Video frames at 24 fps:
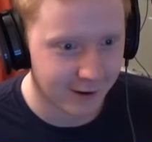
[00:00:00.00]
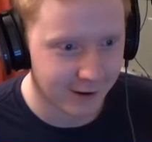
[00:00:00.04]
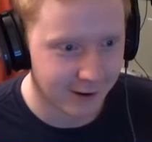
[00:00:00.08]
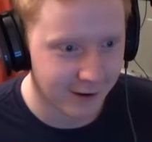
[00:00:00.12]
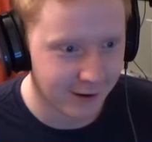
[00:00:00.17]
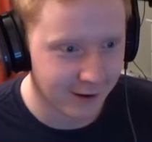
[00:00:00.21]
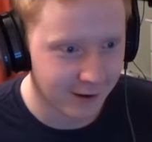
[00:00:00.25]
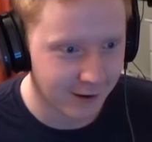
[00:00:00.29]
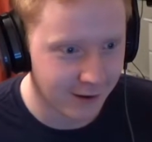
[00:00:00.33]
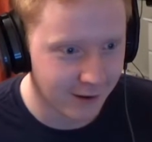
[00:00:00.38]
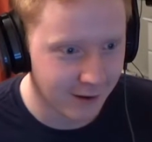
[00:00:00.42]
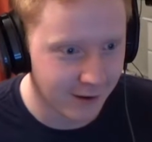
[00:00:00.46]

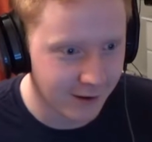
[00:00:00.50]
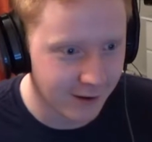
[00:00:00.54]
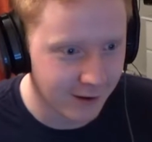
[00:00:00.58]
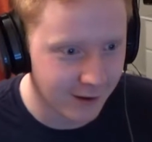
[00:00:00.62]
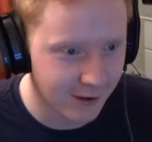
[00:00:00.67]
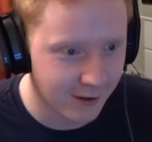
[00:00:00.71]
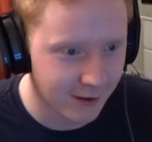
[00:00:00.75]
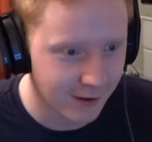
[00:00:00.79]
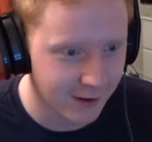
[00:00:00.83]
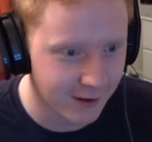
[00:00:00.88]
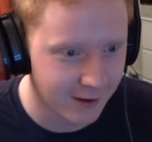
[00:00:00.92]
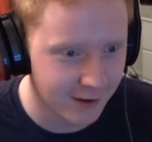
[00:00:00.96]

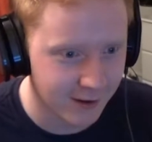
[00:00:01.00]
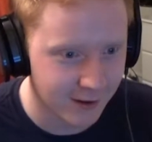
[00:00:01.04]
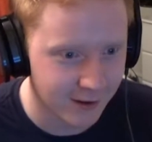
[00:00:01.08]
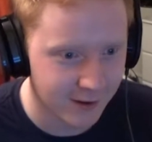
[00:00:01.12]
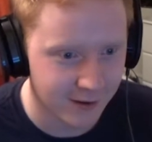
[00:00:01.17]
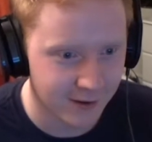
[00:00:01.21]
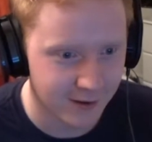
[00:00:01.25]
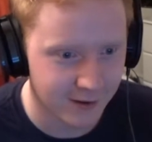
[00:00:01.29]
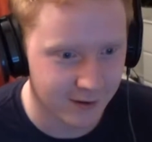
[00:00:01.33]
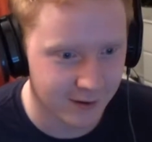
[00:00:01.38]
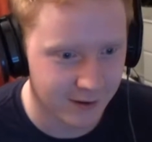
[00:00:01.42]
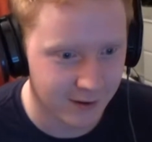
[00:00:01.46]

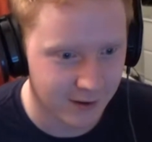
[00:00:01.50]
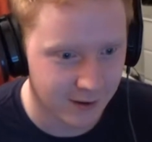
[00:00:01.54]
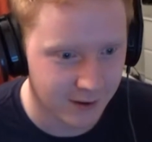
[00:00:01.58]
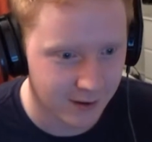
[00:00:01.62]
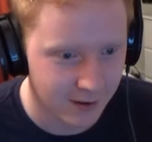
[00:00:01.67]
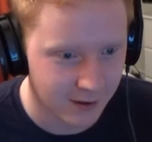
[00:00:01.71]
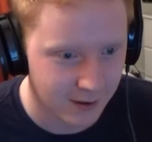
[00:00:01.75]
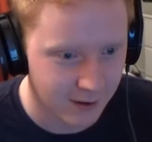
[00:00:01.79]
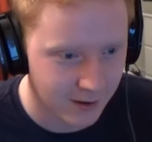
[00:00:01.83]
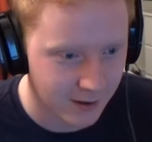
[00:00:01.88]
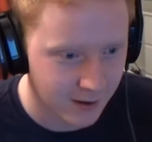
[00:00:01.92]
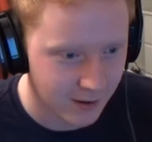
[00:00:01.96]

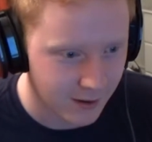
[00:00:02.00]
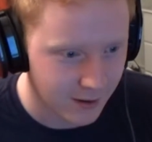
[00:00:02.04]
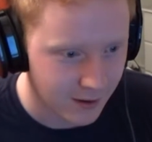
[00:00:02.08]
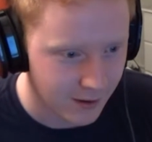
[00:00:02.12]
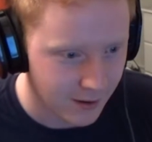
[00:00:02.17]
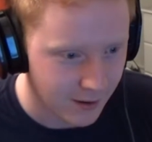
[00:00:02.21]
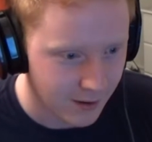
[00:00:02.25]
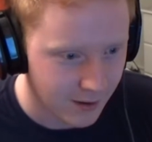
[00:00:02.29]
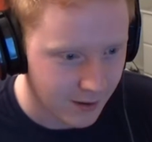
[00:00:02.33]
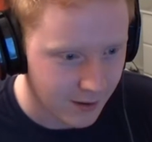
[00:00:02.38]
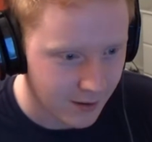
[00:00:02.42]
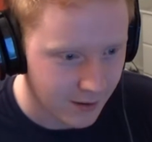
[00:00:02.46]

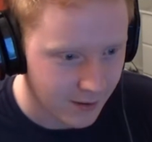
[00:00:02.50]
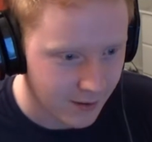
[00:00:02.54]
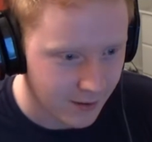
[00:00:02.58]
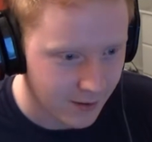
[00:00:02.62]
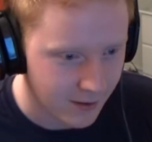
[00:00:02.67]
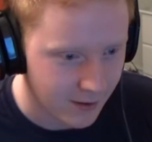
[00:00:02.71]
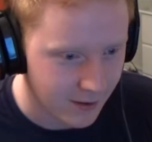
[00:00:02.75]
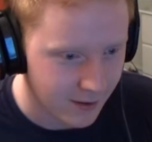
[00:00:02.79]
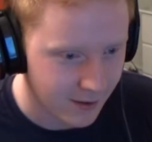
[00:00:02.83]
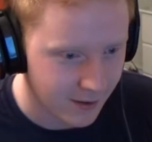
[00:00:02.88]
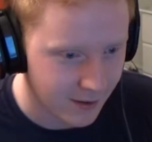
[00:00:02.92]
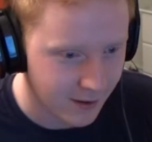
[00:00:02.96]

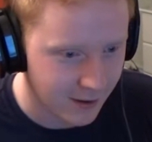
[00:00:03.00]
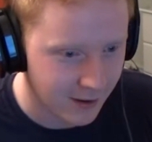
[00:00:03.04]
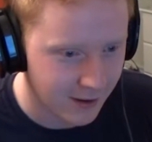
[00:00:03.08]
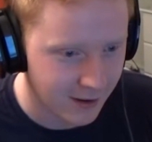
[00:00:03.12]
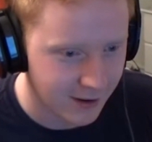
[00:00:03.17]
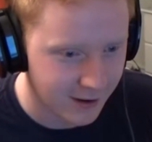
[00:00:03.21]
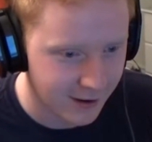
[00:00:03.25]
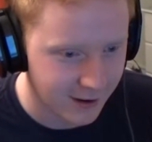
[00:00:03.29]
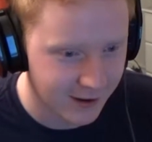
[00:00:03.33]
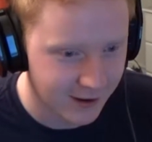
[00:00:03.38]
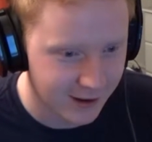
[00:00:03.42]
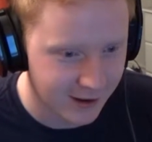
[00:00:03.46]

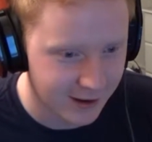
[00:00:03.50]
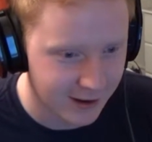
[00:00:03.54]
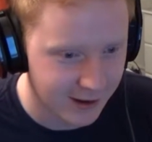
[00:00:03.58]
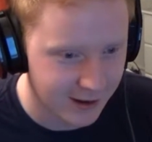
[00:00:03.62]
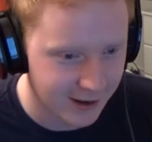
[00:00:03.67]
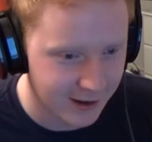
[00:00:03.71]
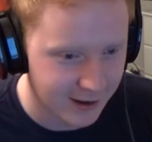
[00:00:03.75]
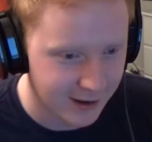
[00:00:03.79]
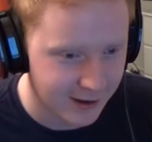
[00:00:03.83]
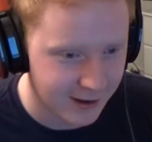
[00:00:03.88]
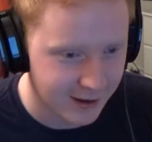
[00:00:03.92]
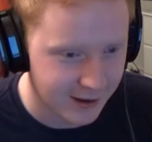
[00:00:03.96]

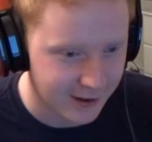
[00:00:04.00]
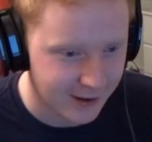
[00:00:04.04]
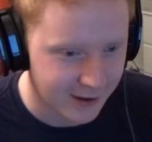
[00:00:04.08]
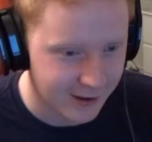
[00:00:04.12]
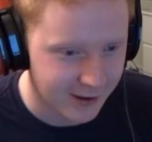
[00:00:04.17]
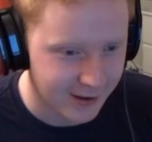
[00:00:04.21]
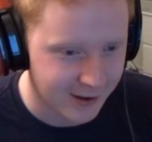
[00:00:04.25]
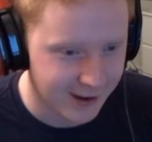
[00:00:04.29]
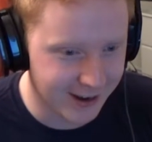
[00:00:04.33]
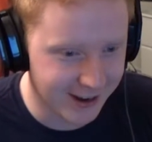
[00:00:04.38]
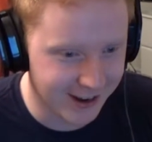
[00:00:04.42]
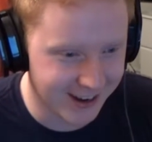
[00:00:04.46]

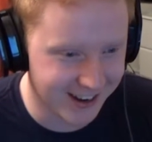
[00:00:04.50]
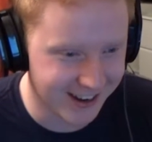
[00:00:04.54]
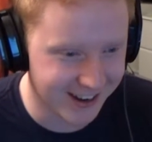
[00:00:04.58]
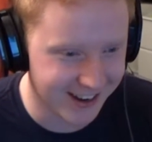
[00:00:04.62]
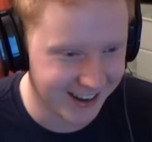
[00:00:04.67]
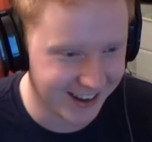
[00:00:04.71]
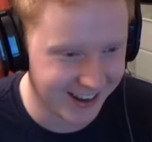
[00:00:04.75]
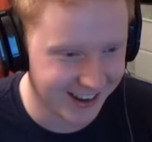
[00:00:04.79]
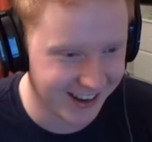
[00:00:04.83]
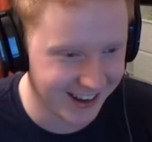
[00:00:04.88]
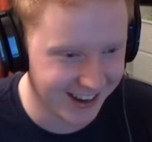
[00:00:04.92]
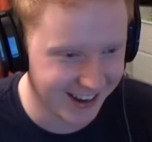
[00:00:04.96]

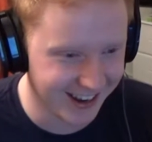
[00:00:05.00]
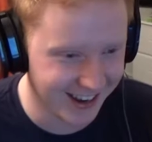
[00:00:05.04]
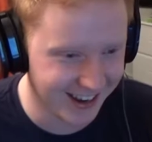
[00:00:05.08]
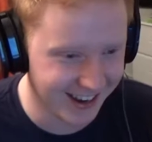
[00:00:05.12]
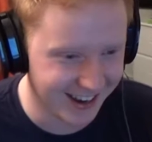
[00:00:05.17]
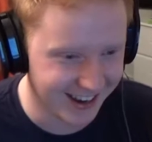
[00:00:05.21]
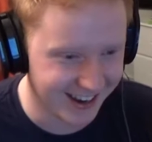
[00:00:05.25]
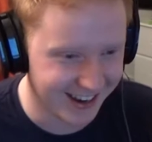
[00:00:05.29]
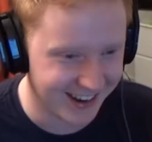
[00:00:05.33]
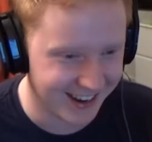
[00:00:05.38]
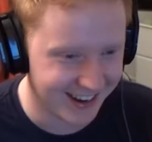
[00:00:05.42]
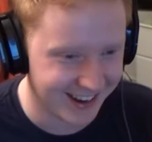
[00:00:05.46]

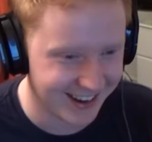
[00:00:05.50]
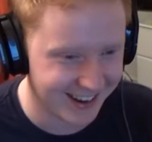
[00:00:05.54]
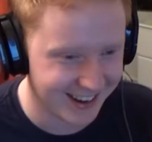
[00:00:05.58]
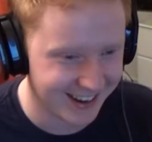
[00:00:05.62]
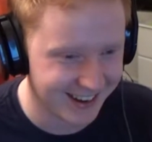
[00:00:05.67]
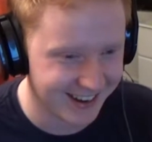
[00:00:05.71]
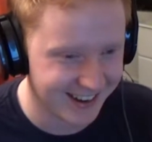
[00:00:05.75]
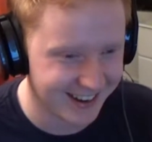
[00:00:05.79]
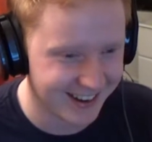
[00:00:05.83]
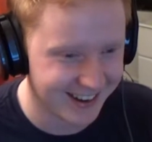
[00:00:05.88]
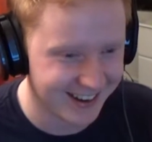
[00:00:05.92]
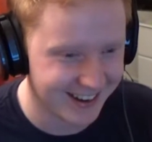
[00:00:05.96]

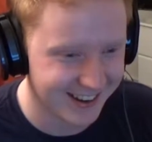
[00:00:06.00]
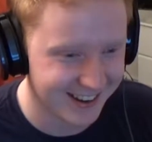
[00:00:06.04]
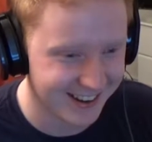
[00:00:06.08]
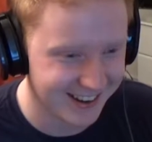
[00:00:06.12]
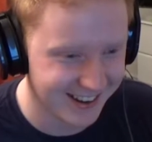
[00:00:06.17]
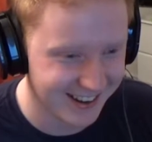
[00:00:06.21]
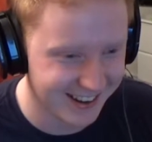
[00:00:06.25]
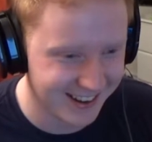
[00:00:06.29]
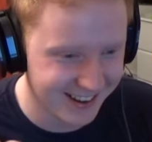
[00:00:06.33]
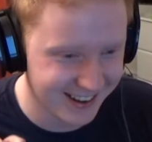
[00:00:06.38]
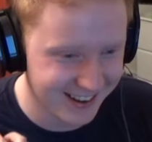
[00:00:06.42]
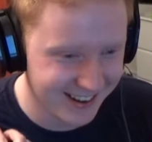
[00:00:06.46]

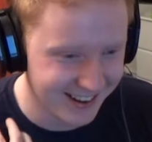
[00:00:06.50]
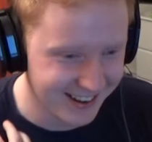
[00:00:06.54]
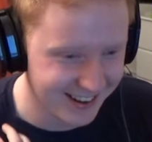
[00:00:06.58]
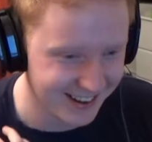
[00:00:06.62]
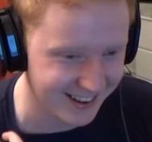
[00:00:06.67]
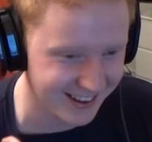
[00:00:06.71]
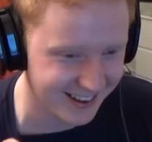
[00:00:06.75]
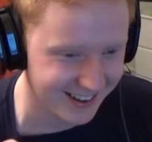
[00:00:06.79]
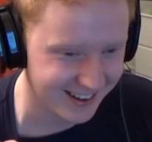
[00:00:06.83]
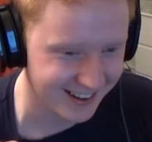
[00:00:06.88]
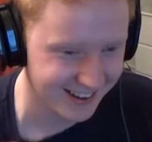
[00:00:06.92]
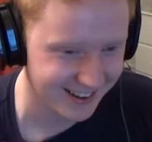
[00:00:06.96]

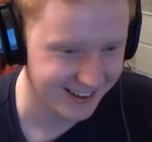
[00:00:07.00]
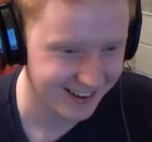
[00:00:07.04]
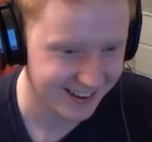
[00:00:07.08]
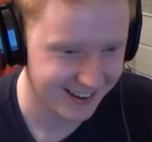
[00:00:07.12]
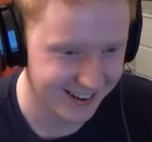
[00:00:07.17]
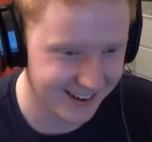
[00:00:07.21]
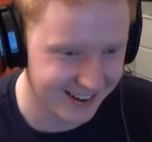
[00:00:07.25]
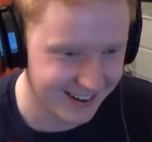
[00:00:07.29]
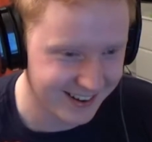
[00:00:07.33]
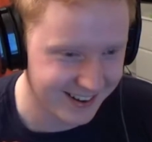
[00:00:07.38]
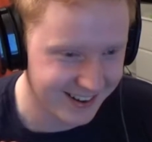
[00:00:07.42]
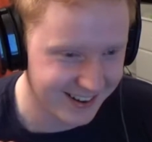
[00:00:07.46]

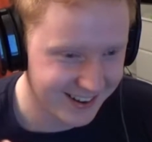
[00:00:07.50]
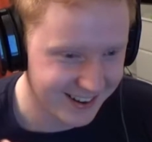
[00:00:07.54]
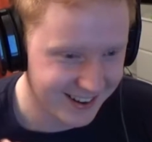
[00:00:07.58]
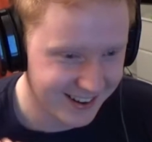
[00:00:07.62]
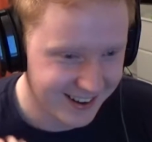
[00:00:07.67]
No one is speaking in this clip.